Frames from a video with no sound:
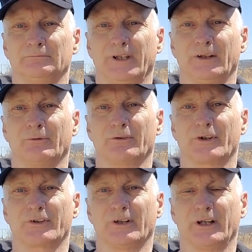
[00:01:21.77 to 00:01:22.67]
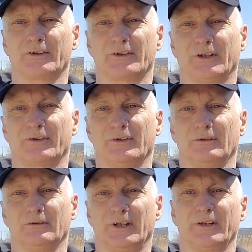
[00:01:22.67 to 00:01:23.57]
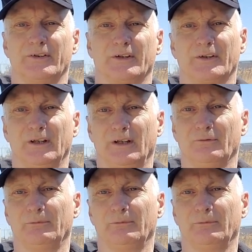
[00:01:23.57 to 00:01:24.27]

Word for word: Kenworth just announced its new T680